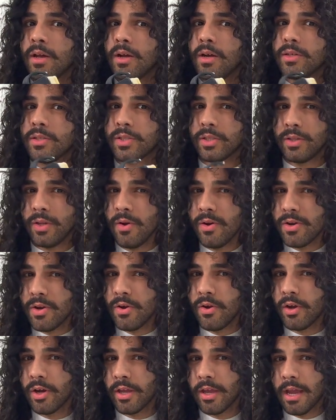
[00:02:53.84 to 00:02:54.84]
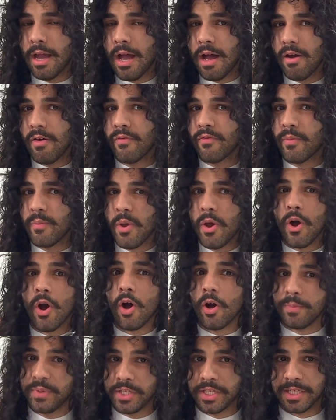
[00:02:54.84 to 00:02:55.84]
So don't knock it out from your
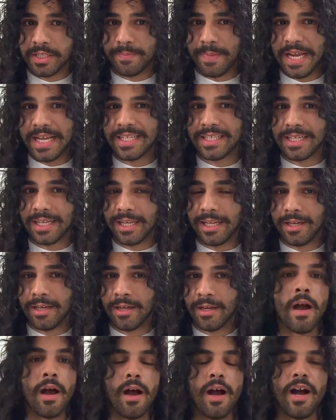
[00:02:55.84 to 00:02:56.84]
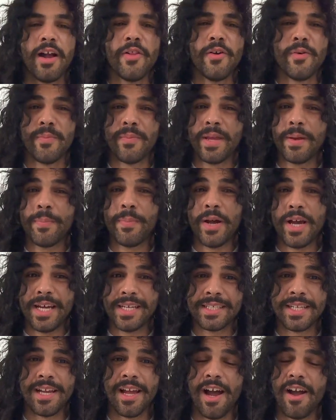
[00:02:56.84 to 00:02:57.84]
options basically. I know me
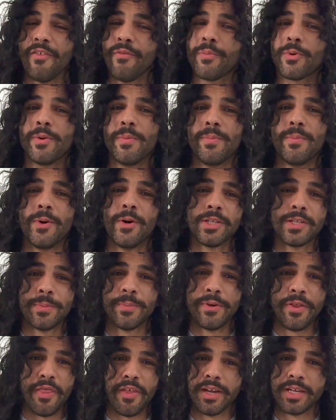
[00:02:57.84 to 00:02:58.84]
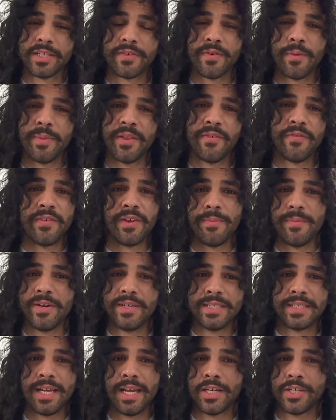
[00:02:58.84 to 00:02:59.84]
personally, I've brought multiple things from the
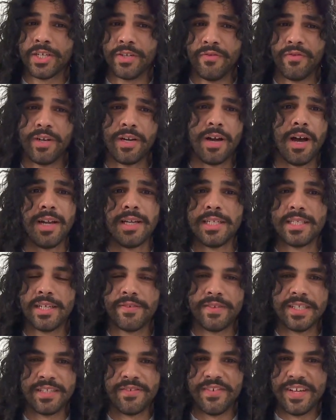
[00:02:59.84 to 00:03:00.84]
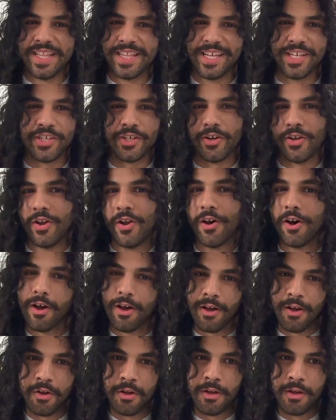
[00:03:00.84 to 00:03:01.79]
female section regardless if it's vintage or not.